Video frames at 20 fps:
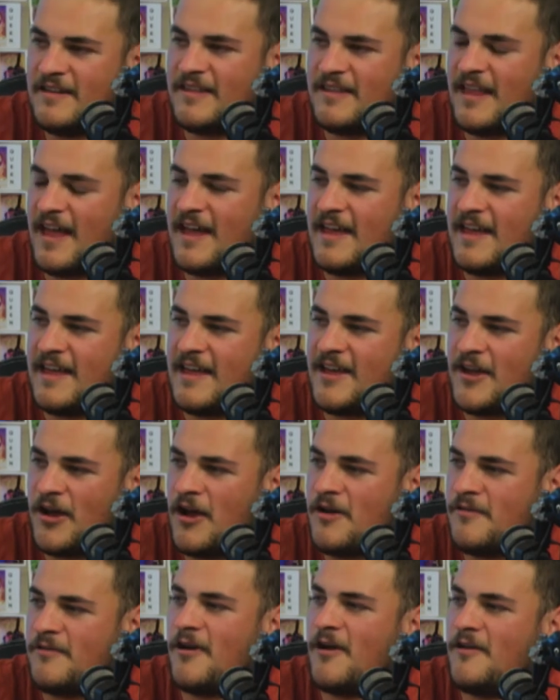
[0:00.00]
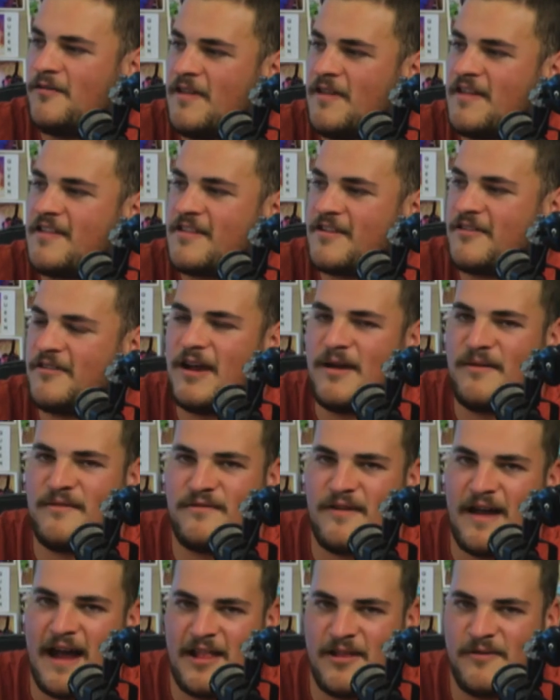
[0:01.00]
That he co-wrote this script
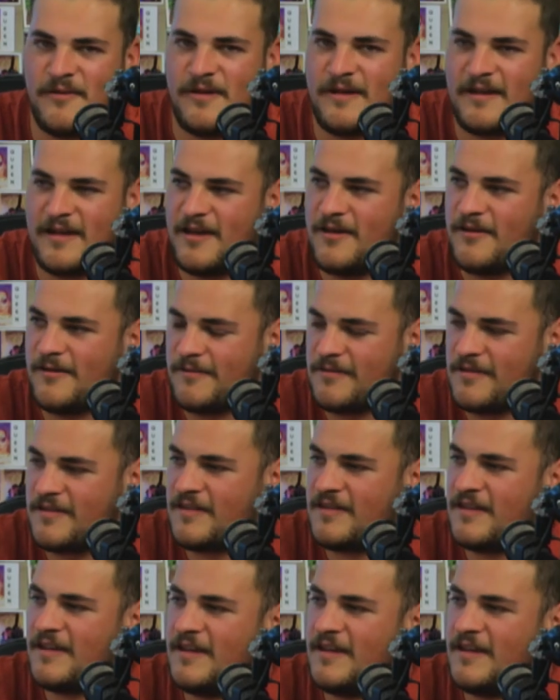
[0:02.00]
for Halloween Kills.